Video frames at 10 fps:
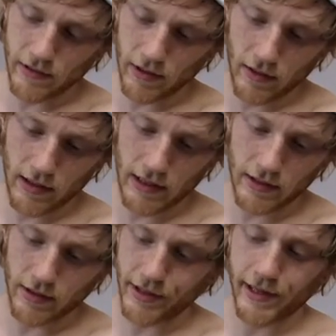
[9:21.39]
I
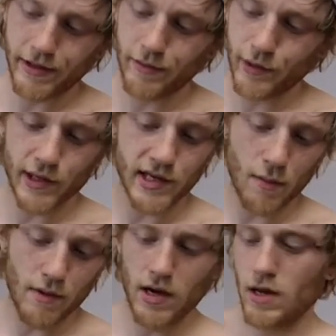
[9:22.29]
should tell you because I'm
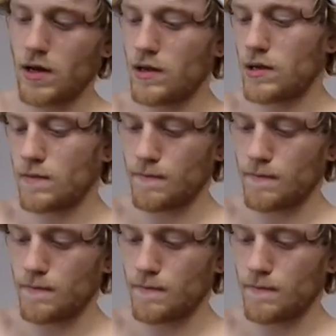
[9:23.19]
making it.